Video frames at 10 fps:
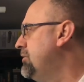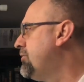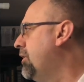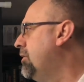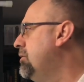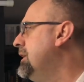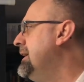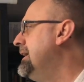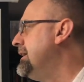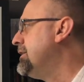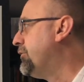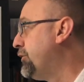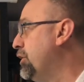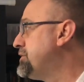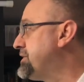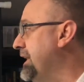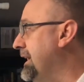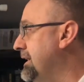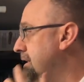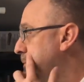So the first
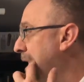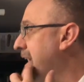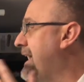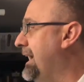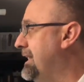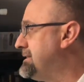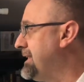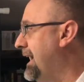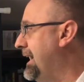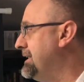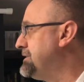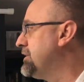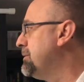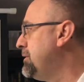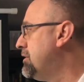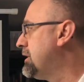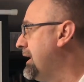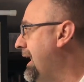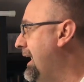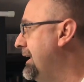thing the Bank Canada said is they're going to be
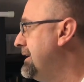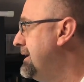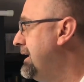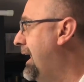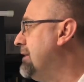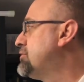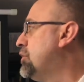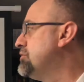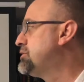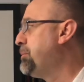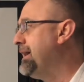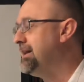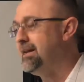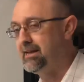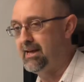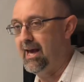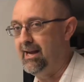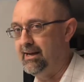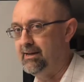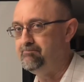looking at household spending in
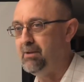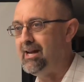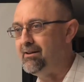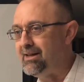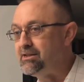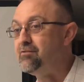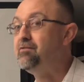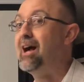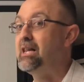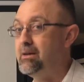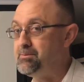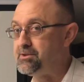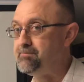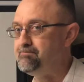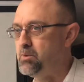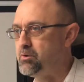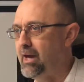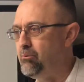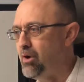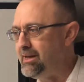Canada and how that develops.
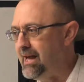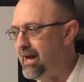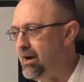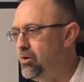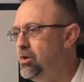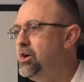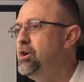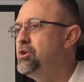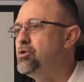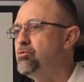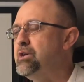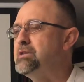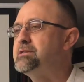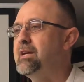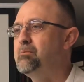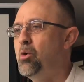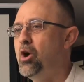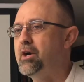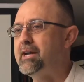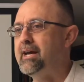Okay, right now, the real estate
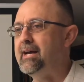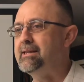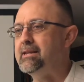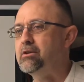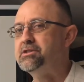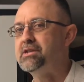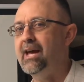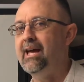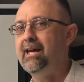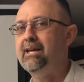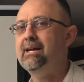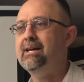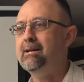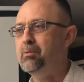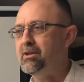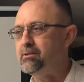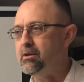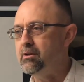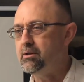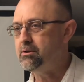market, they're saying but
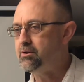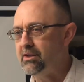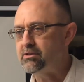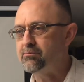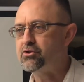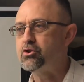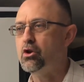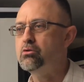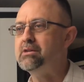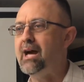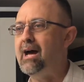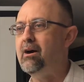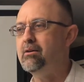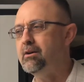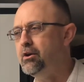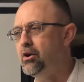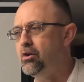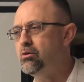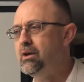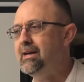uh, things have slowed down, uh, you
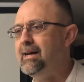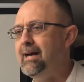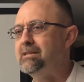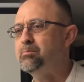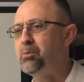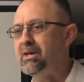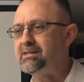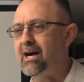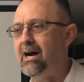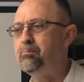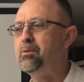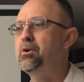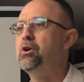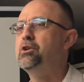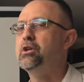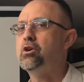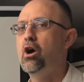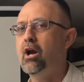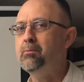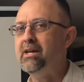know, it hasn't picked up. The
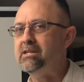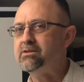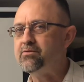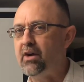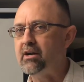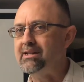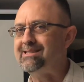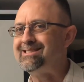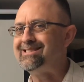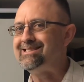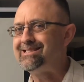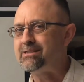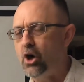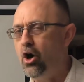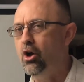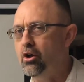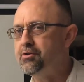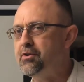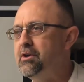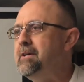economy is fairly
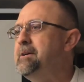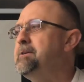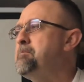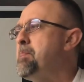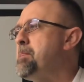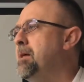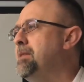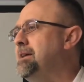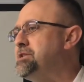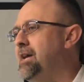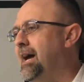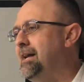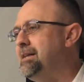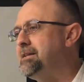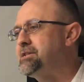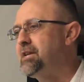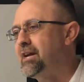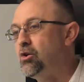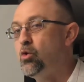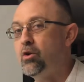stalled. They said in the
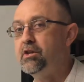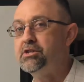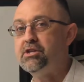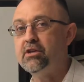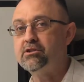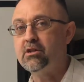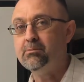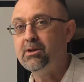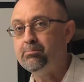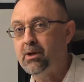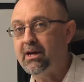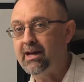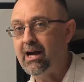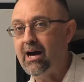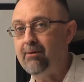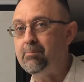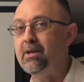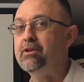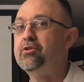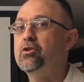second quarter this year, it's going to be picking up,
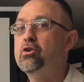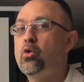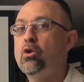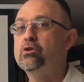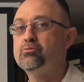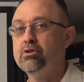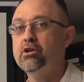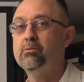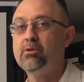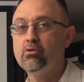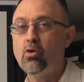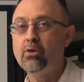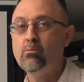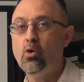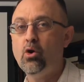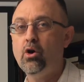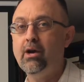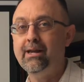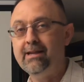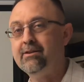and the third quarter is really going to be growing
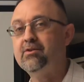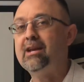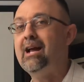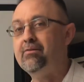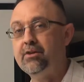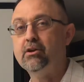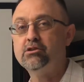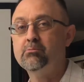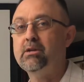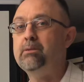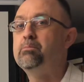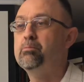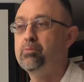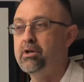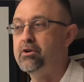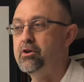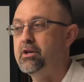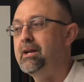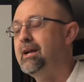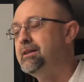more, and then the second half of the year is going to be pretty
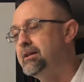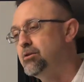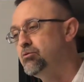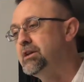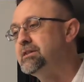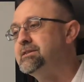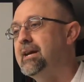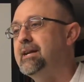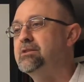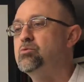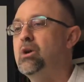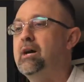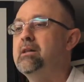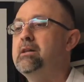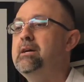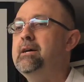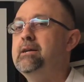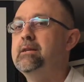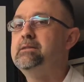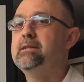good. And I think the real estate as well,
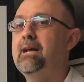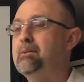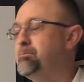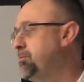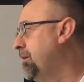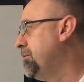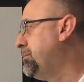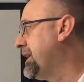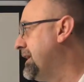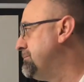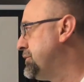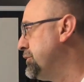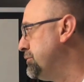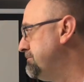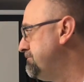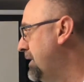they said that probably be picking up too.